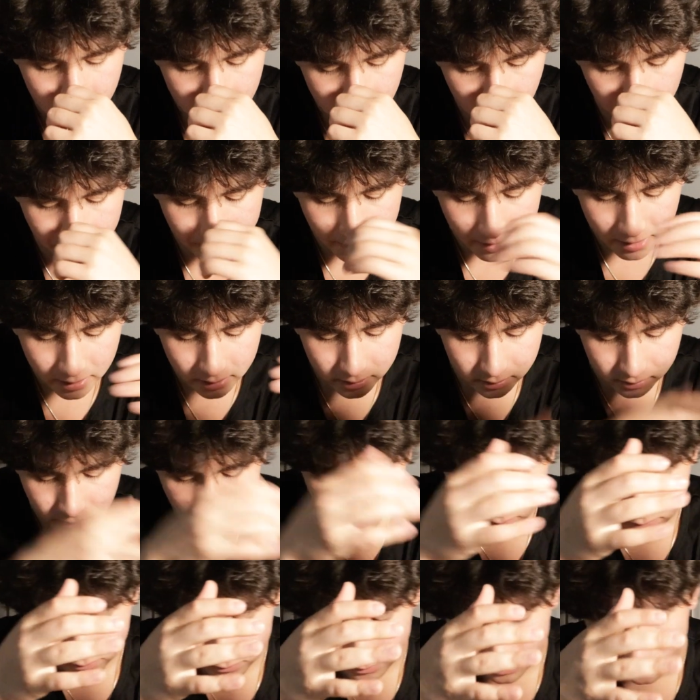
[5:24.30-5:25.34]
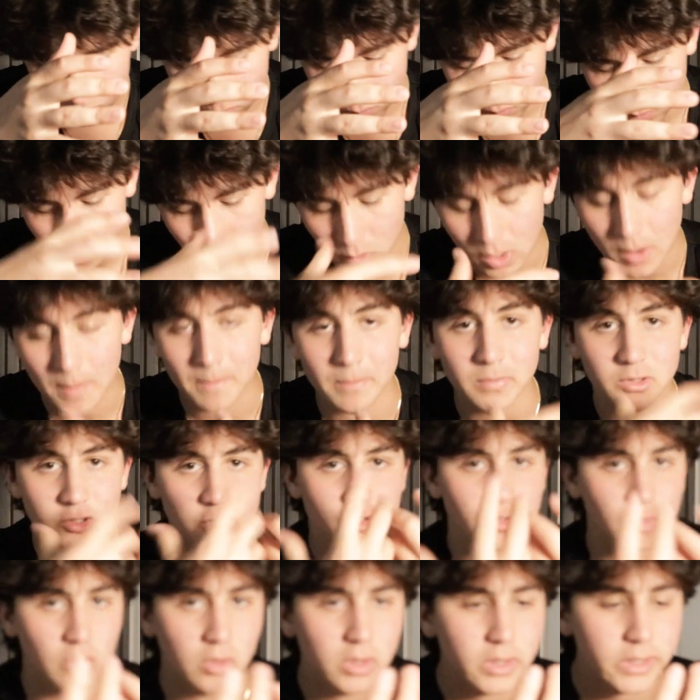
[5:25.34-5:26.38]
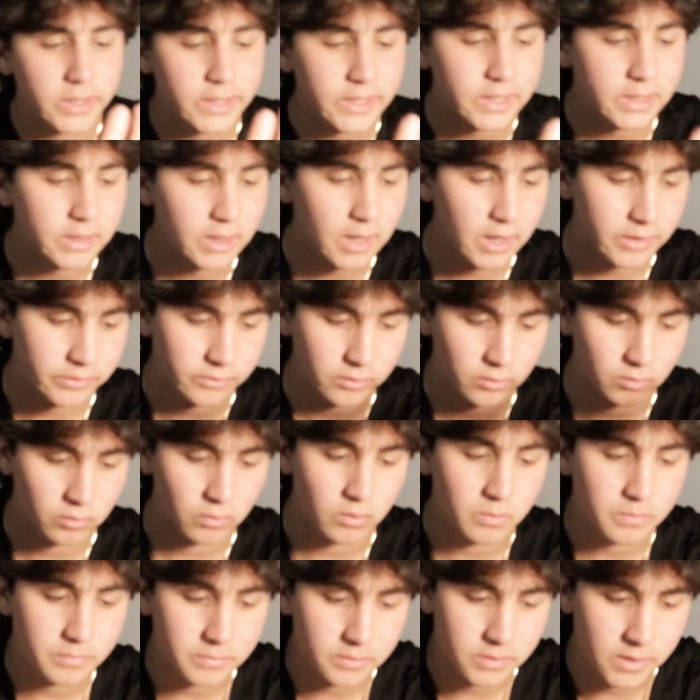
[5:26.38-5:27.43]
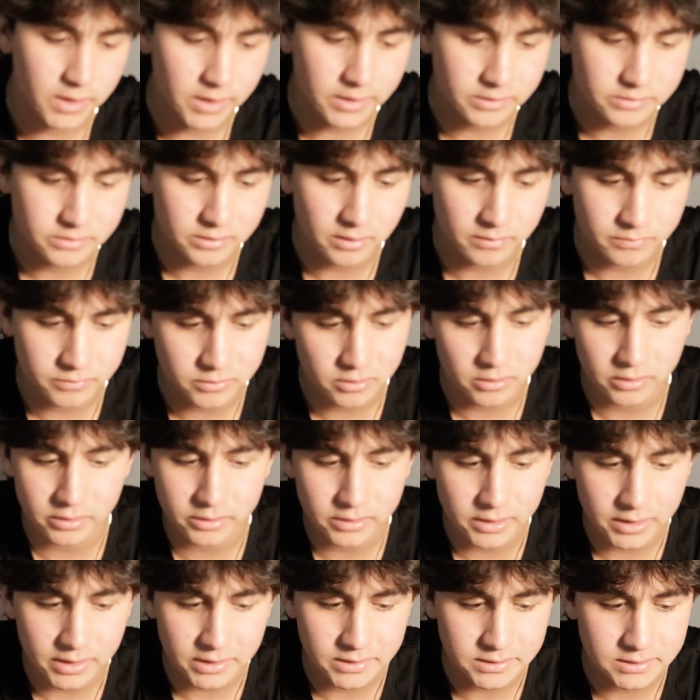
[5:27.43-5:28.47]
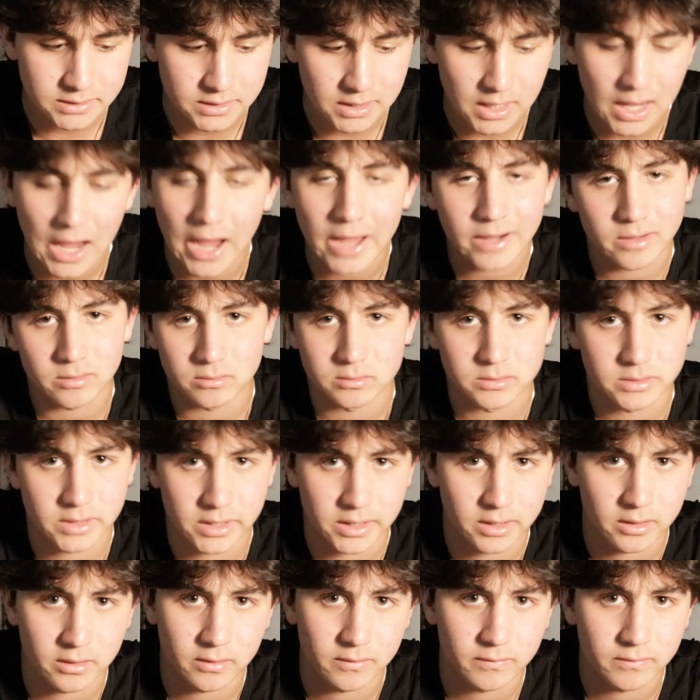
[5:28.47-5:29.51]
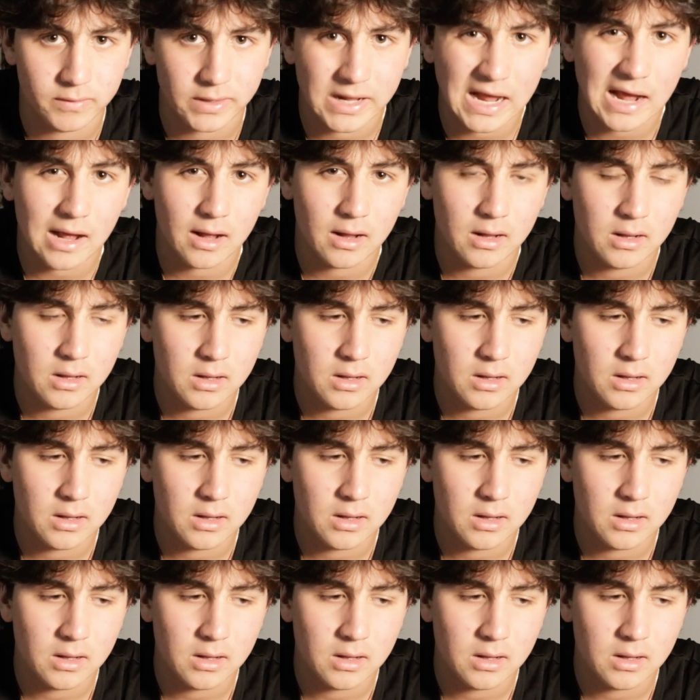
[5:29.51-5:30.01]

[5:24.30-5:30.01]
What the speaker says: compared to what majority as a group thinks of certain things, I don't think of. Like,